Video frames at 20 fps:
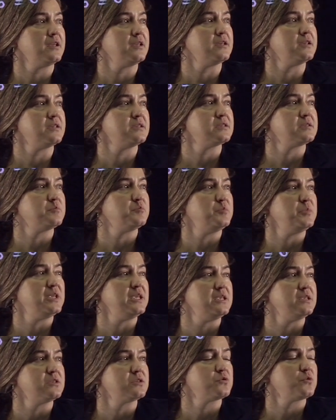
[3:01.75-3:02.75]
is
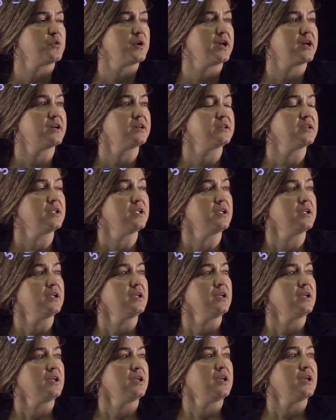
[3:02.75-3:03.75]
b squared.
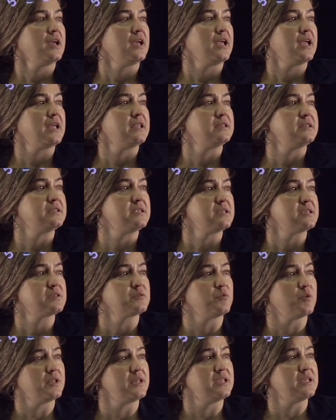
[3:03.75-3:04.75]
And this
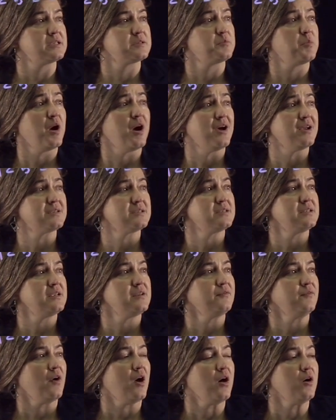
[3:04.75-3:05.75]
one is
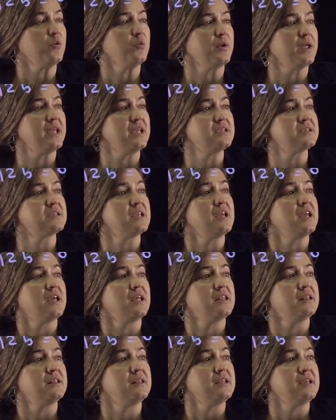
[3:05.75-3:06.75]
positive always.
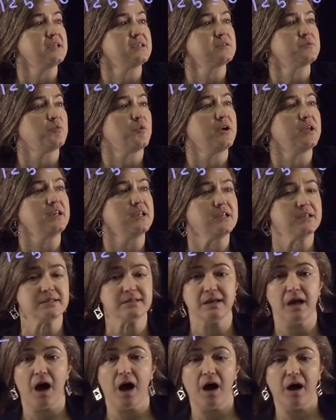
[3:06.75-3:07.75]
This one is
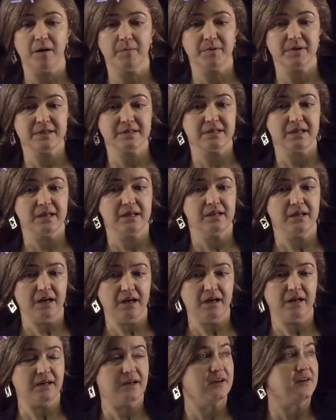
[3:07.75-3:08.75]
the opposite
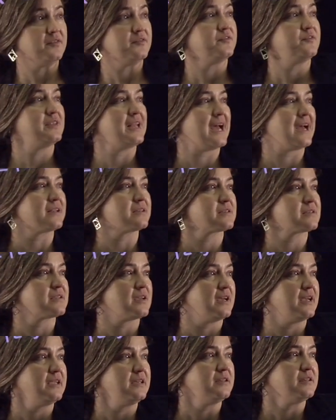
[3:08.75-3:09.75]
of that
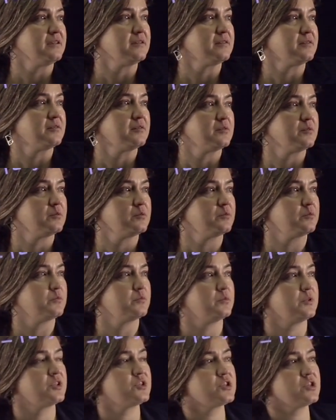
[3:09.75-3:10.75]
sign,
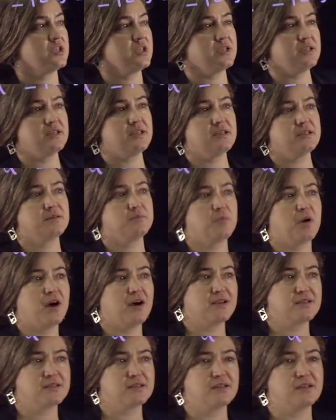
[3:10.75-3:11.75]
which is
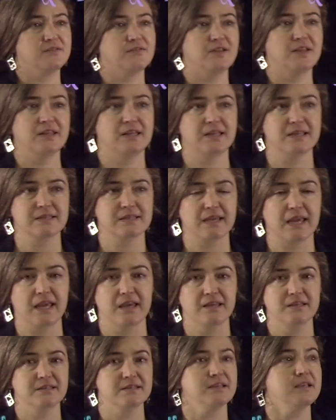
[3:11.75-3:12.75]
positive in this
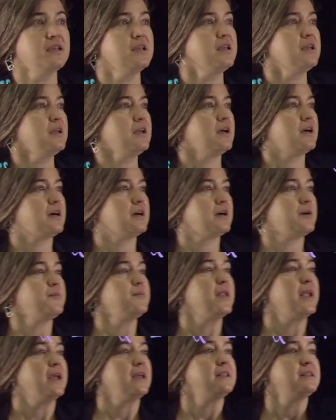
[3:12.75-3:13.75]
case.
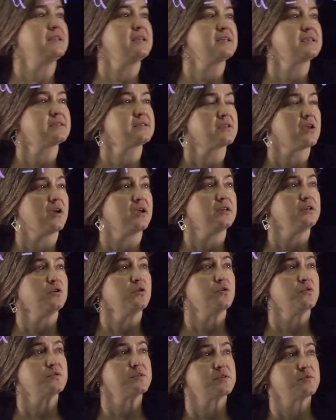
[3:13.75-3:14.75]
This sign
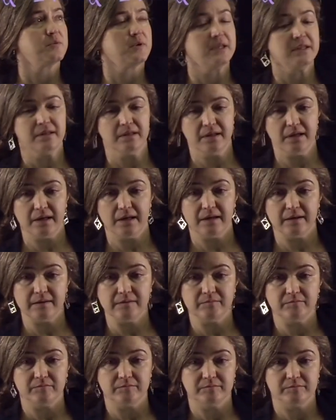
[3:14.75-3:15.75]
goes with the